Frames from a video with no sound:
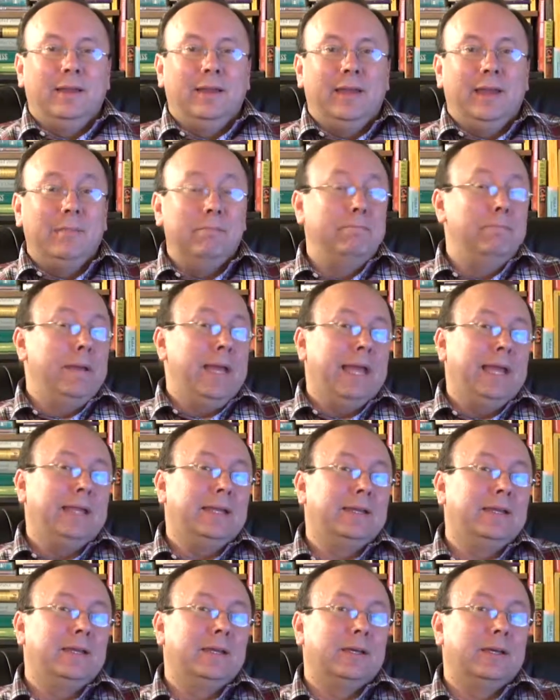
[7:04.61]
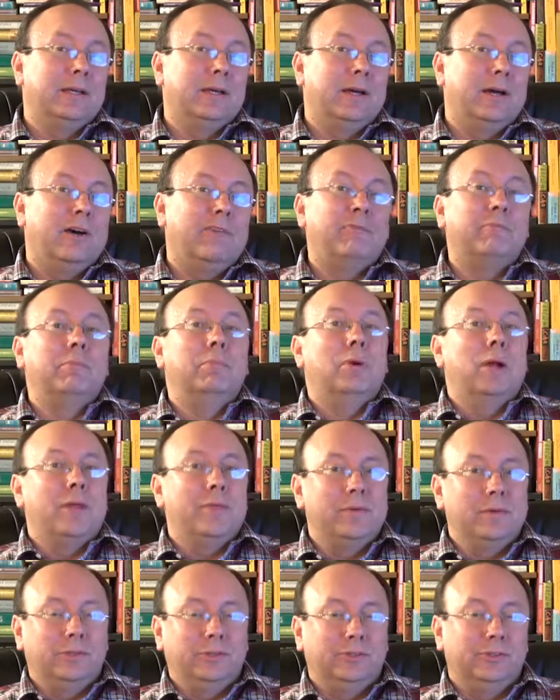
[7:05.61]
And Band of
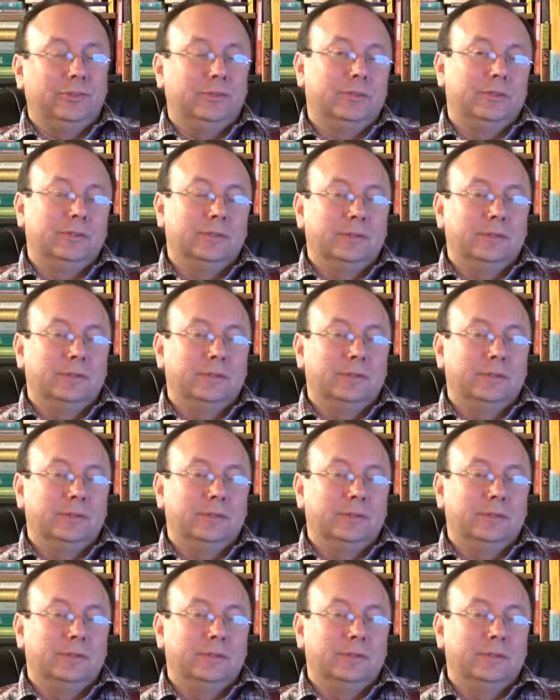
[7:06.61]
Brothers.